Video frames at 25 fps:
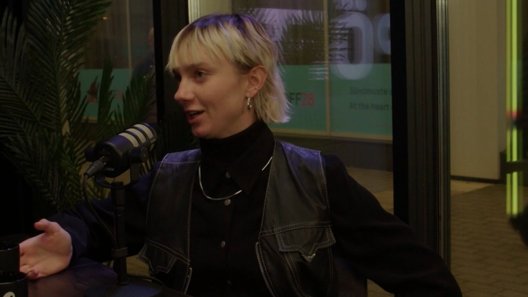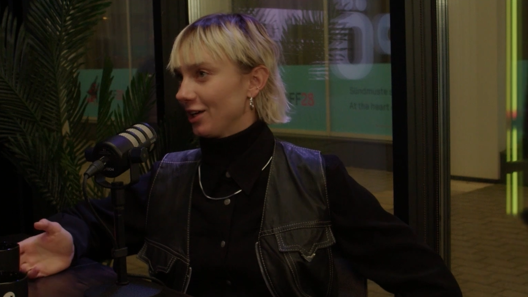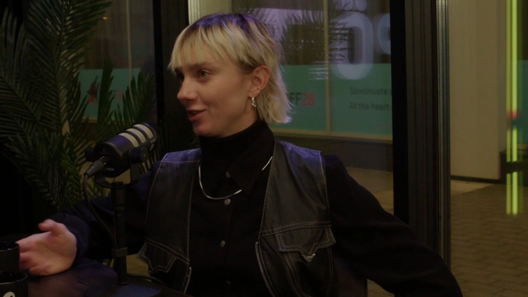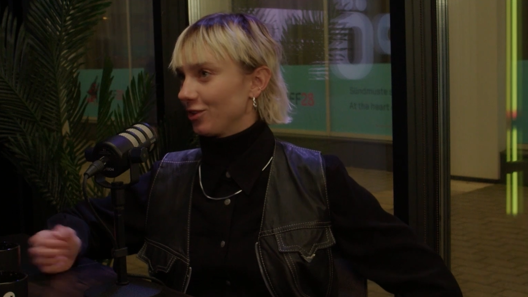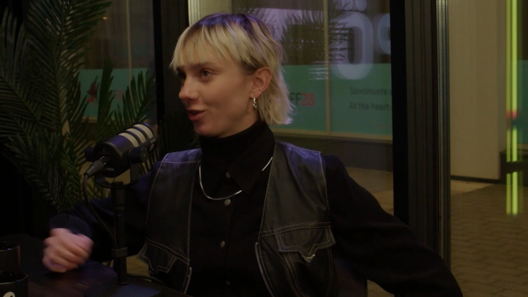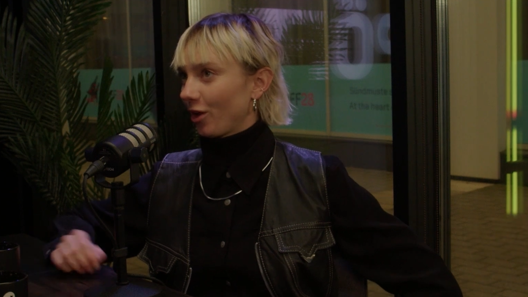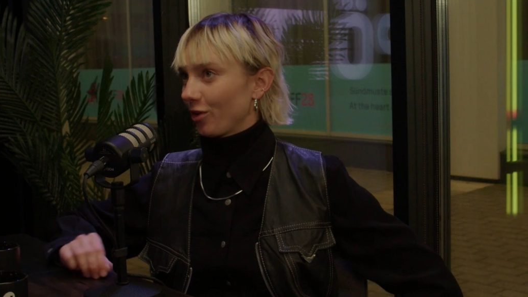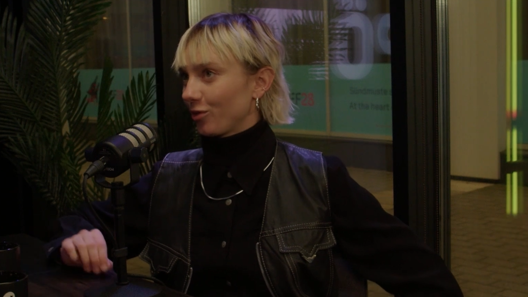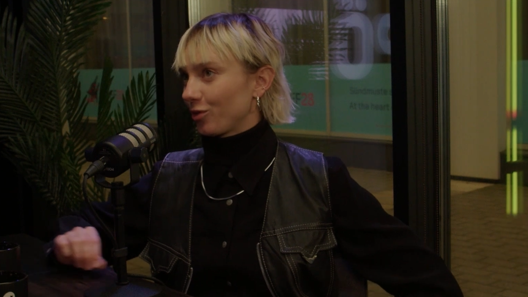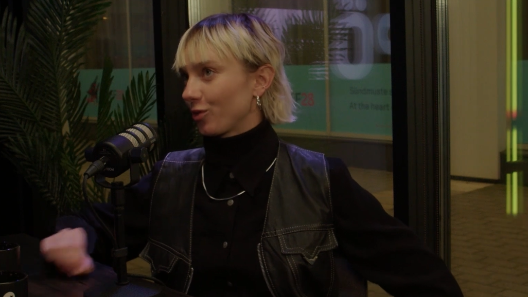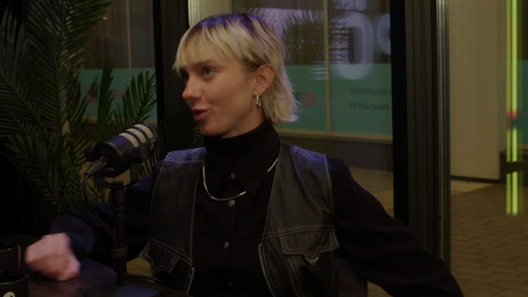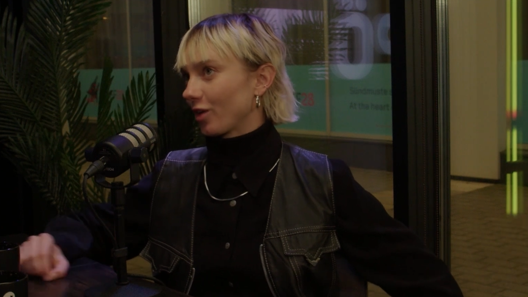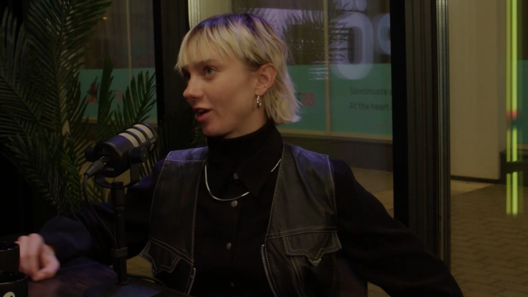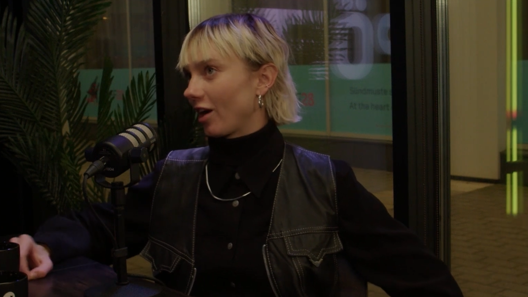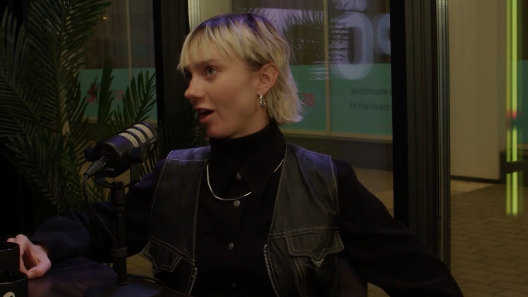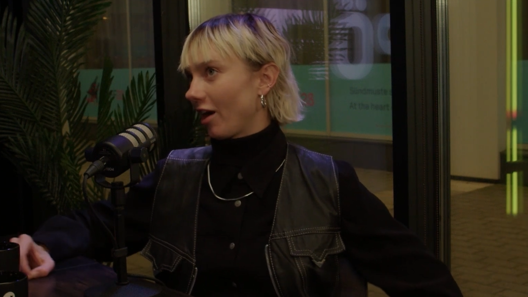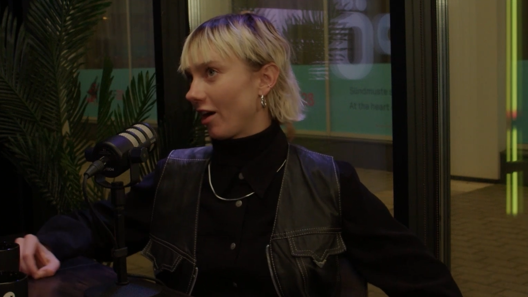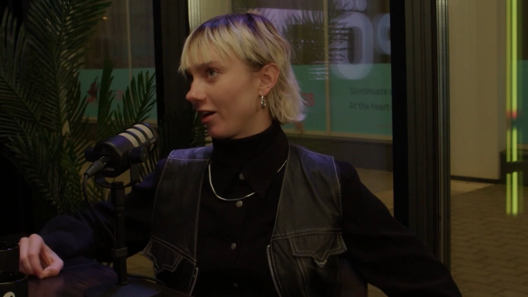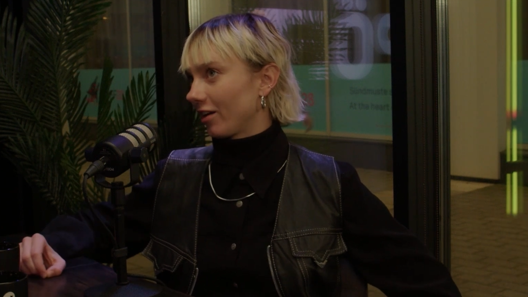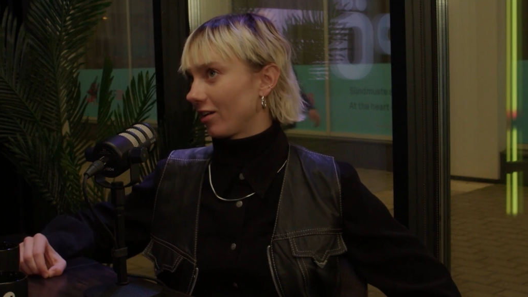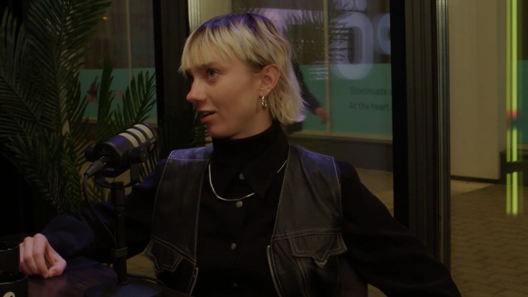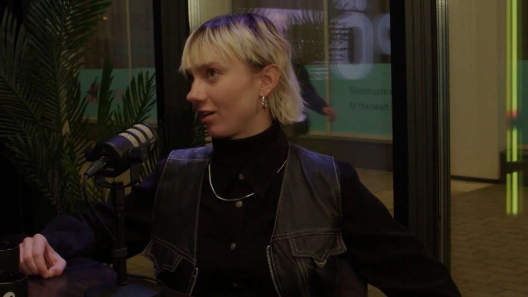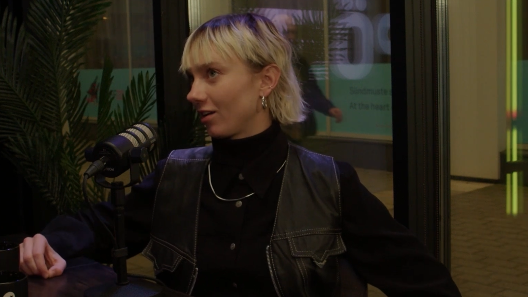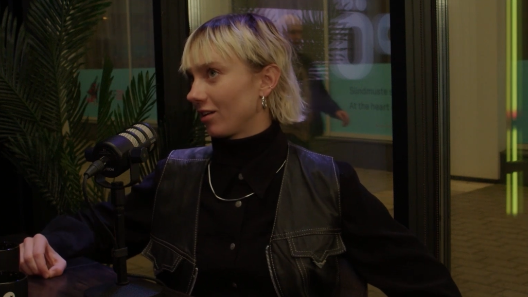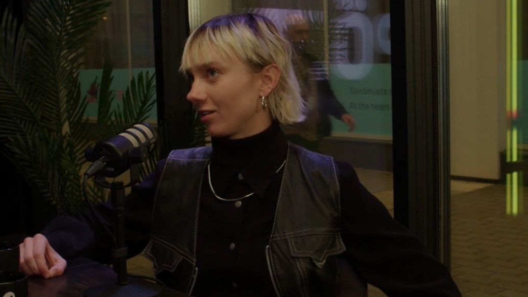not
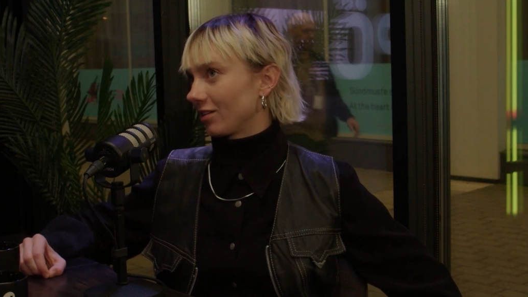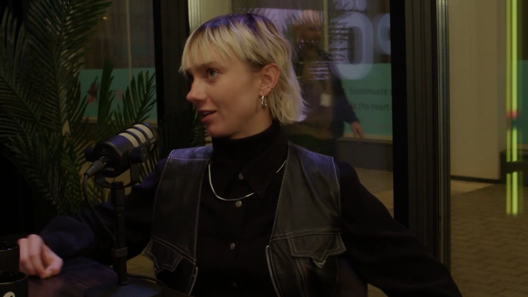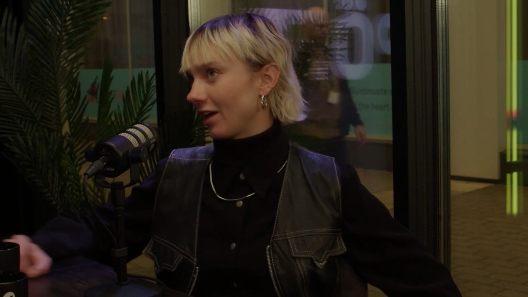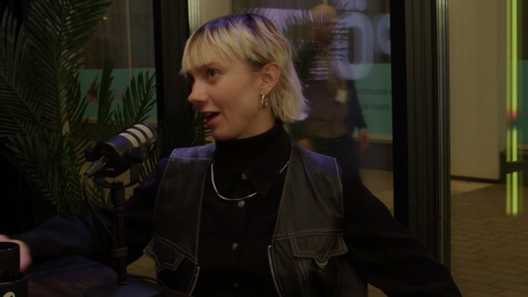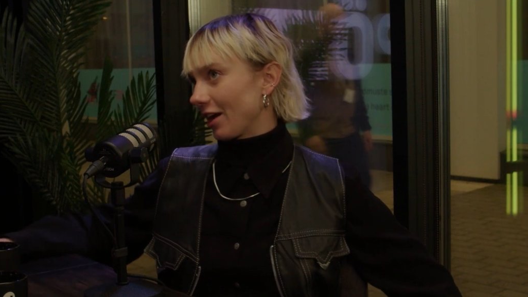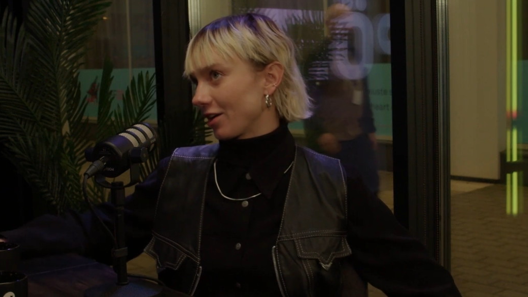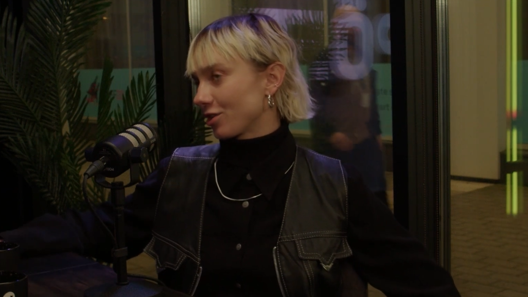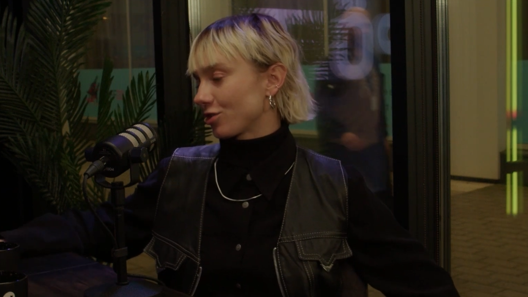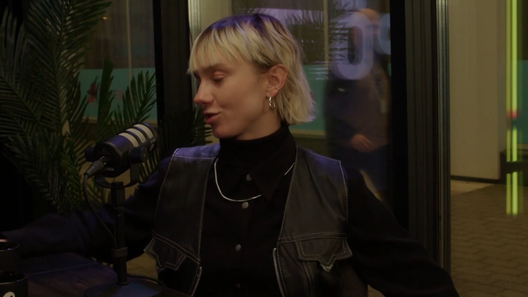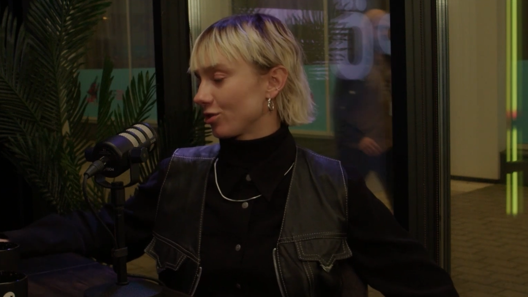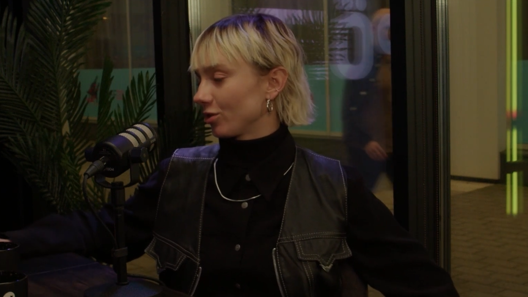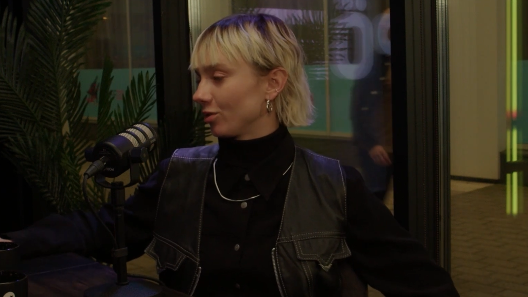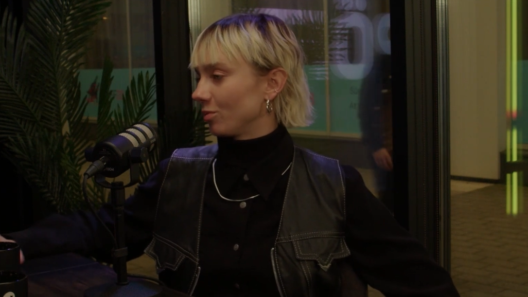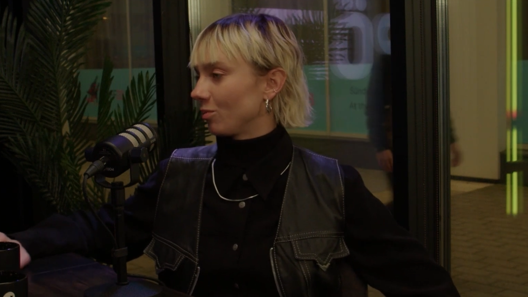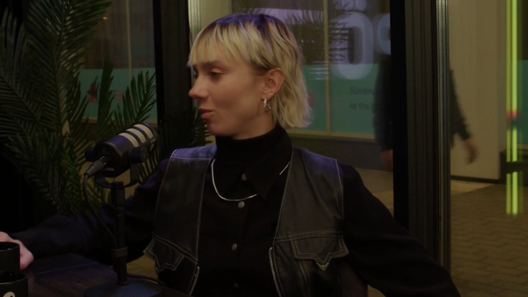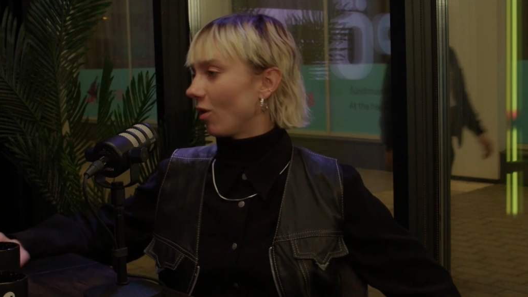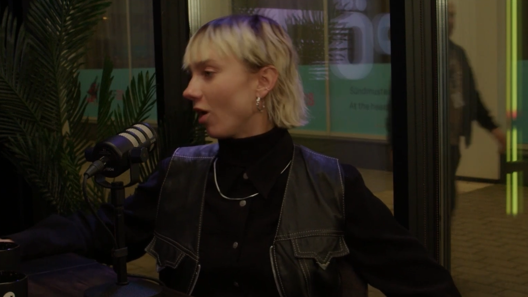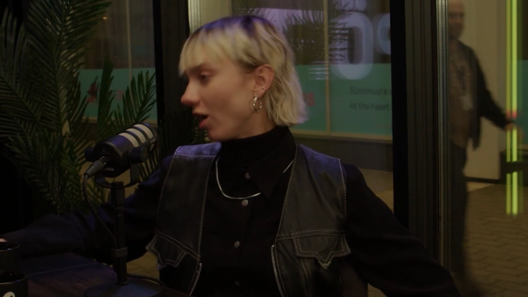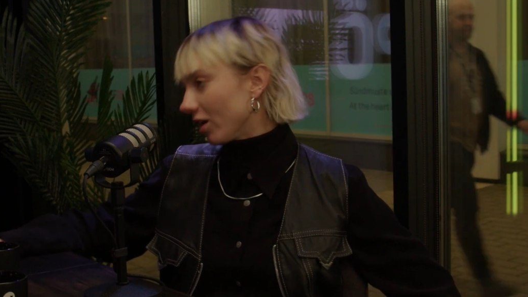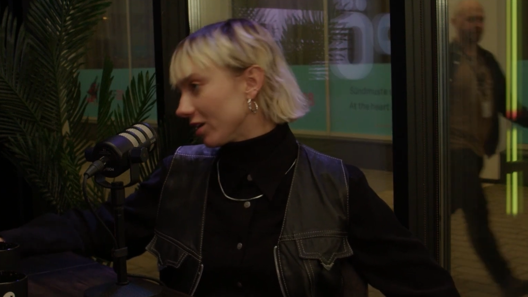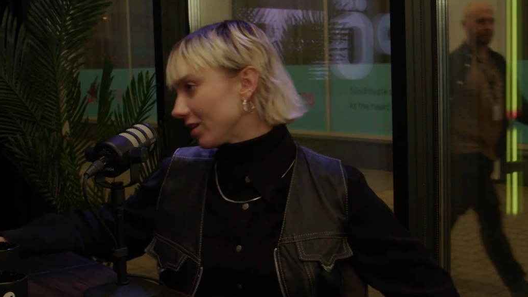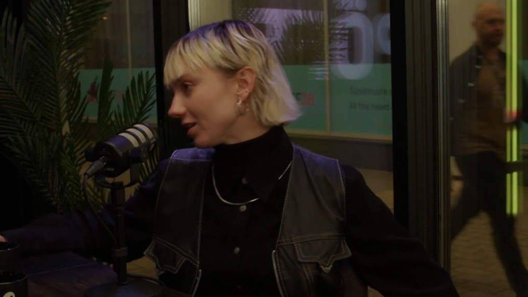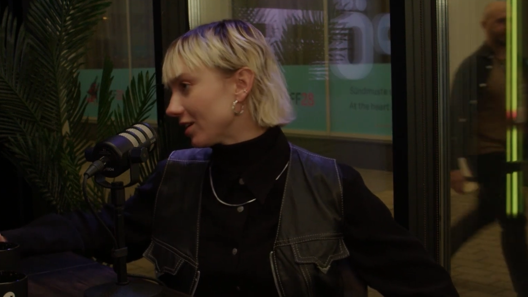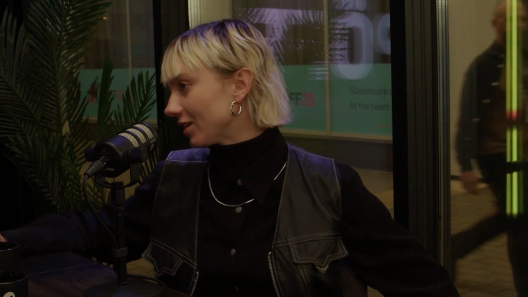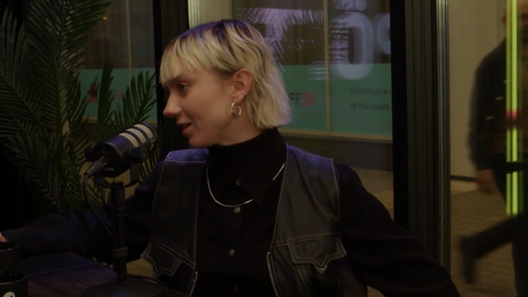regarding the actual
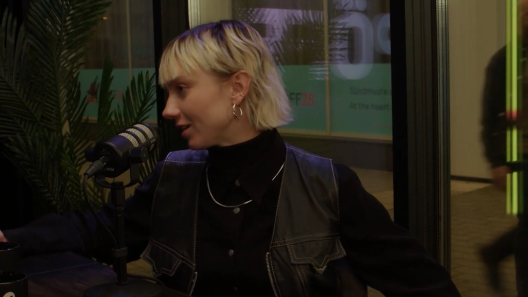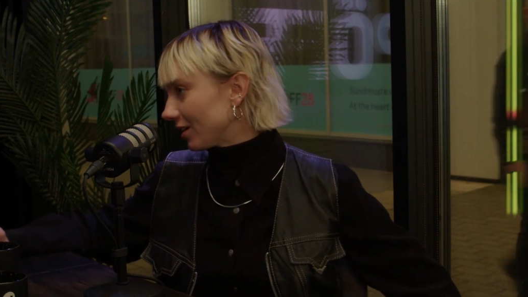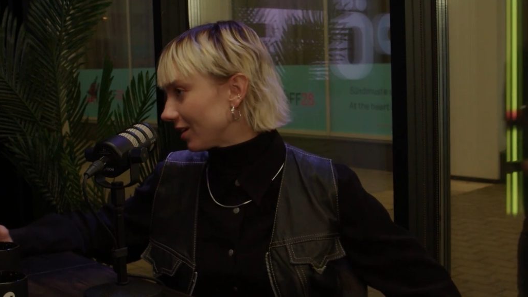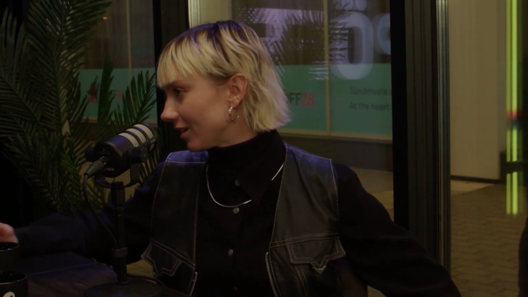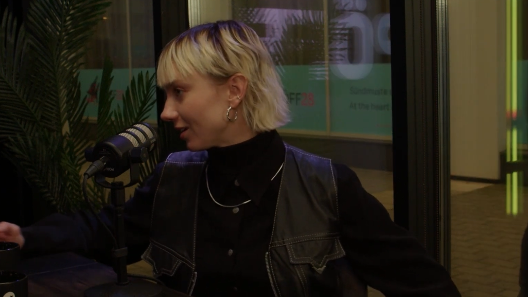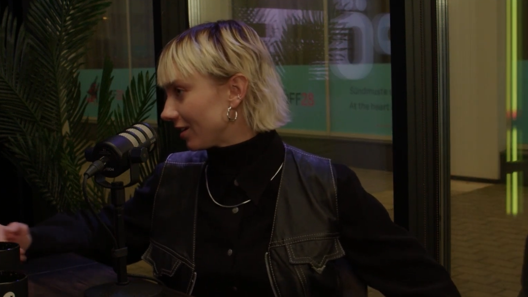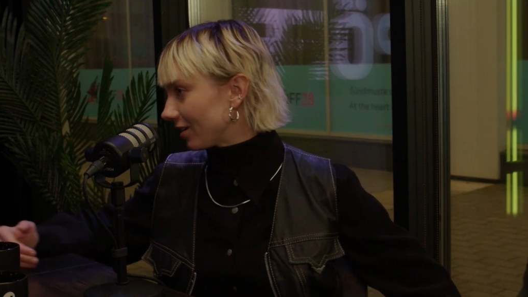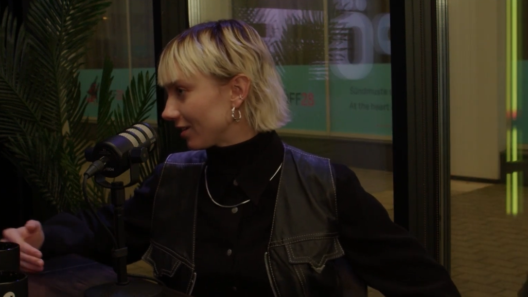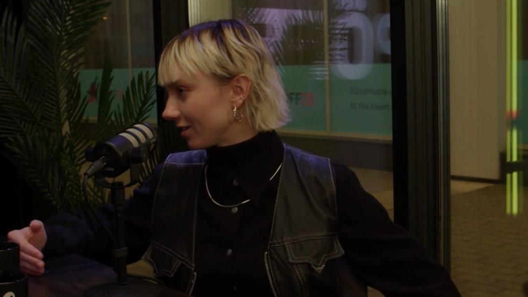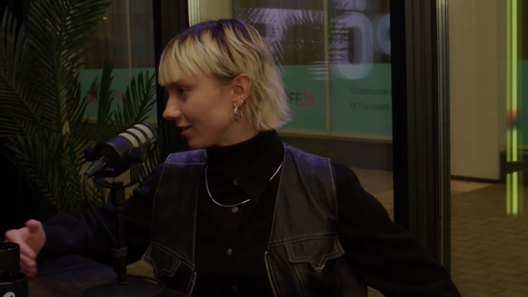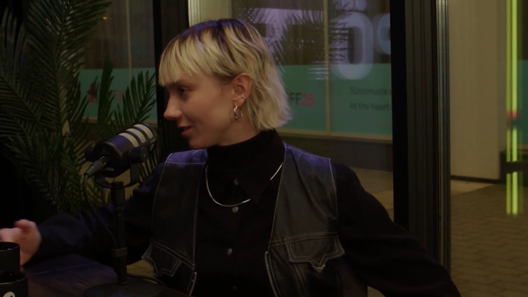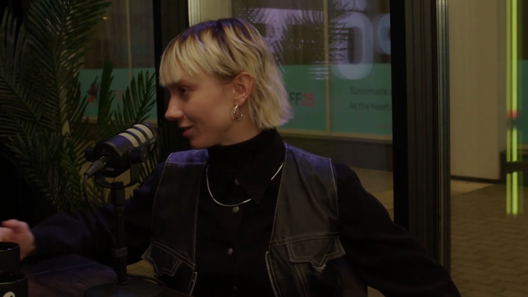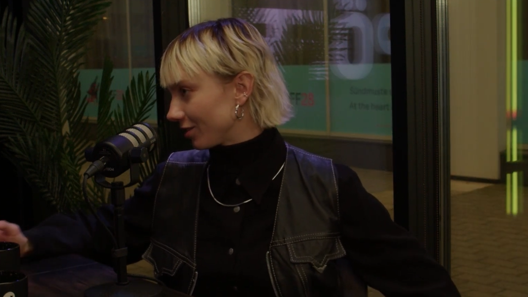modeling,